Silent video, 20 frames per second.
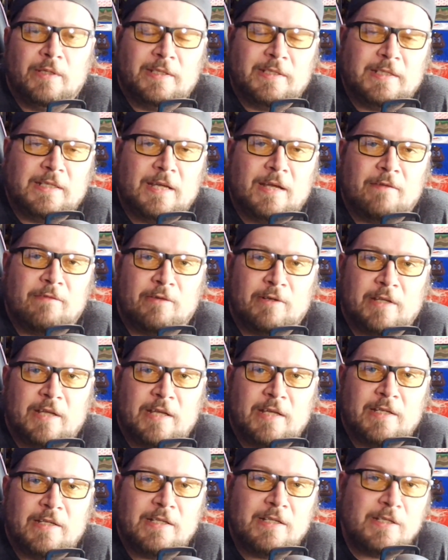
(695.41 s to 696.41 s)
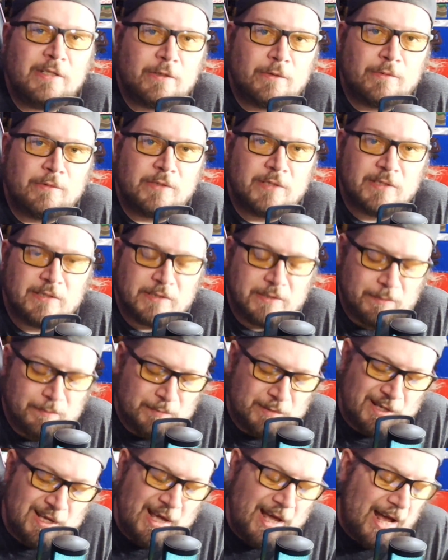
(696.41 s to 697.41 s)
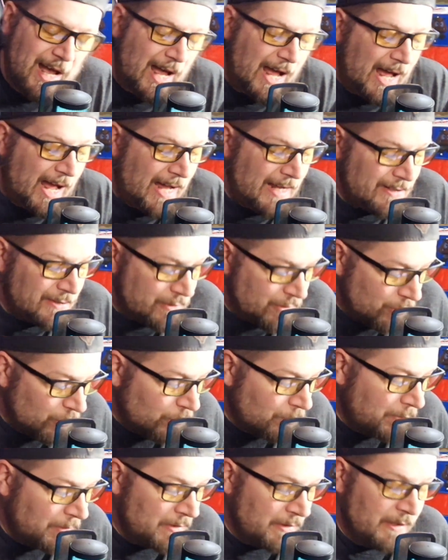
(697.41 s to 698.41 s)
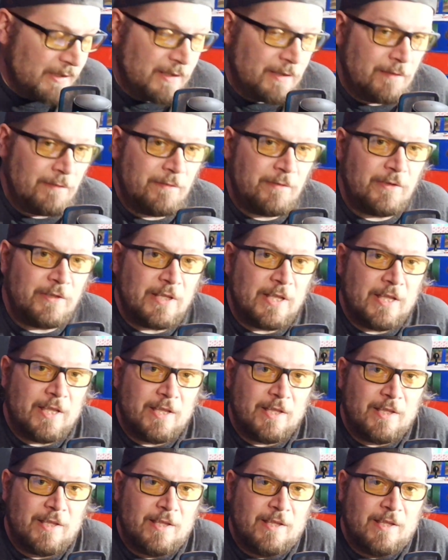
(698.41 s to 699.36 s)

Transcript: the Evercade ecosystem, I do believe that